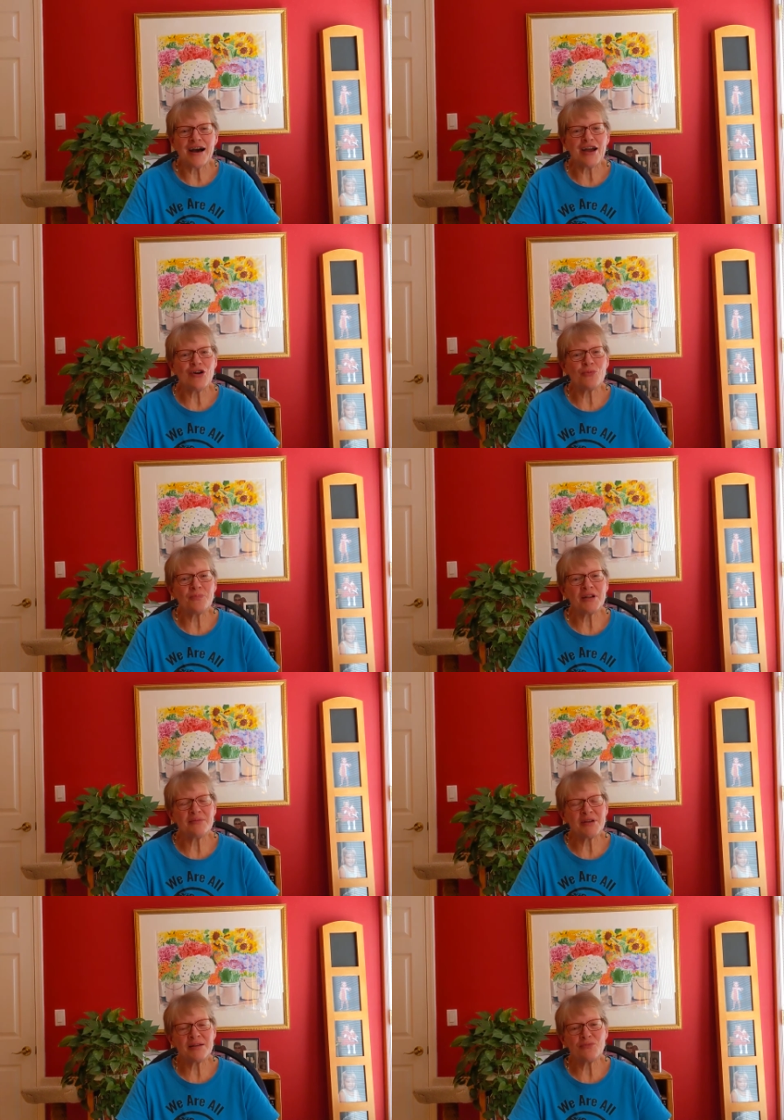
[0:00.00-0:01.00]
I hope many,
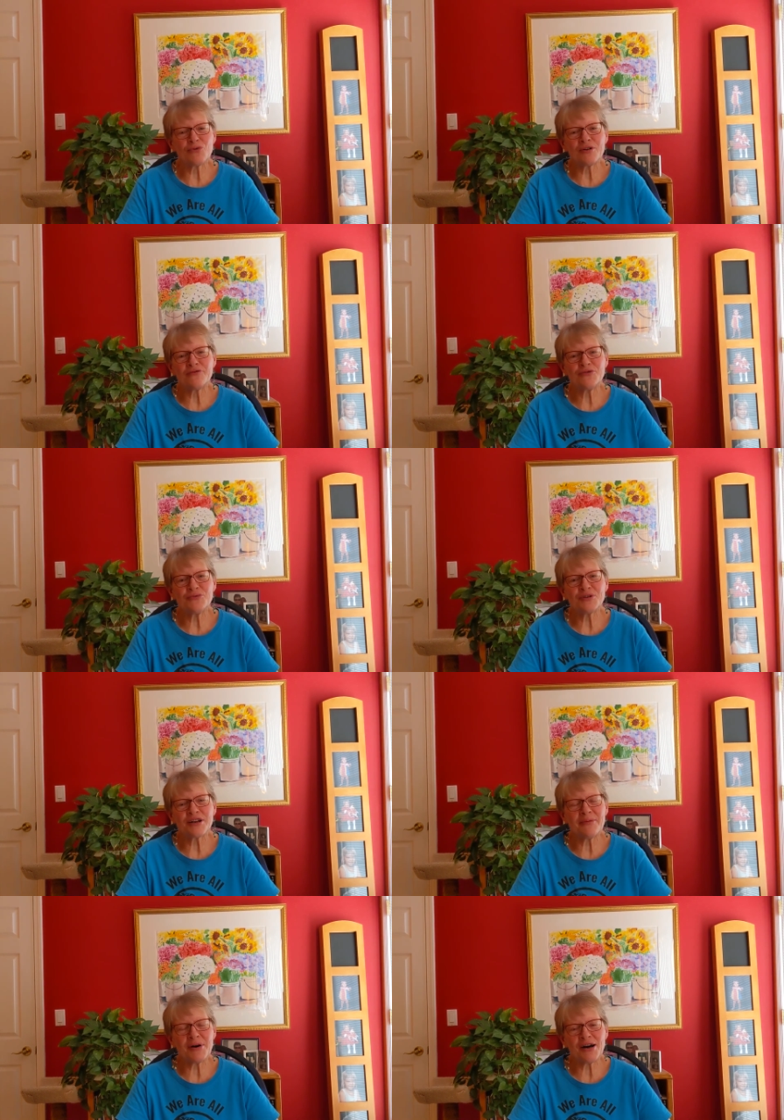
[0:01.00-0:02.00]
many more of you will
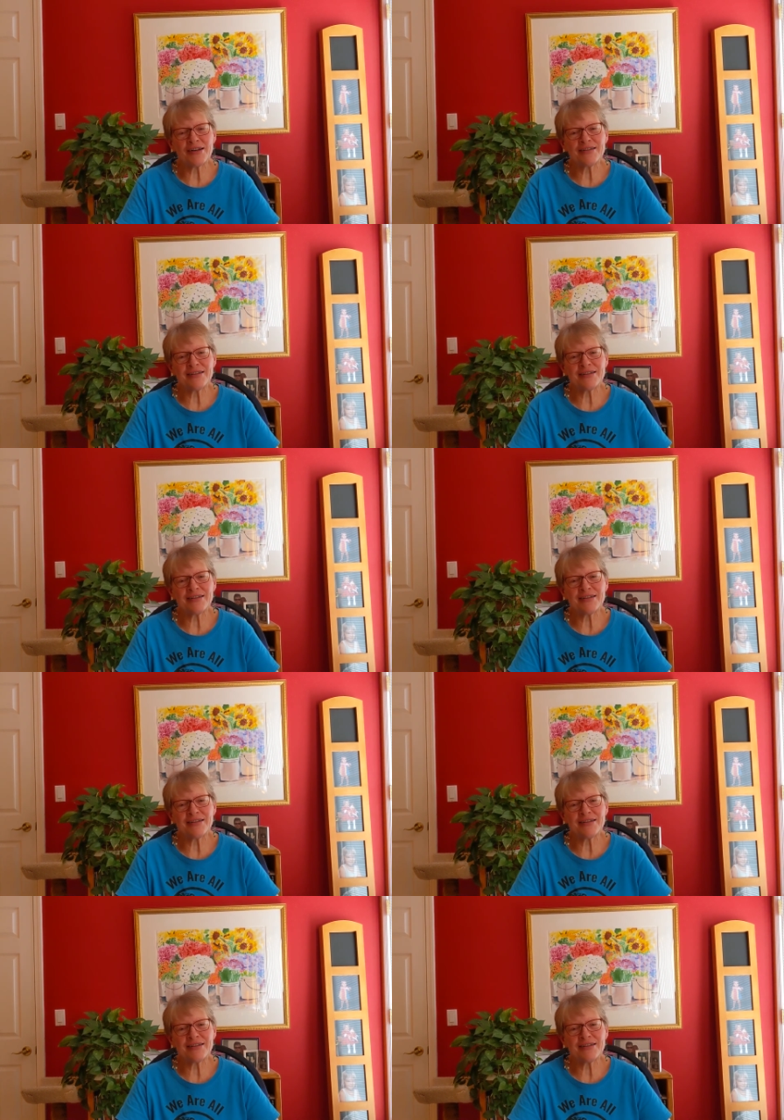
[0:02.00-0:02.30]
come on.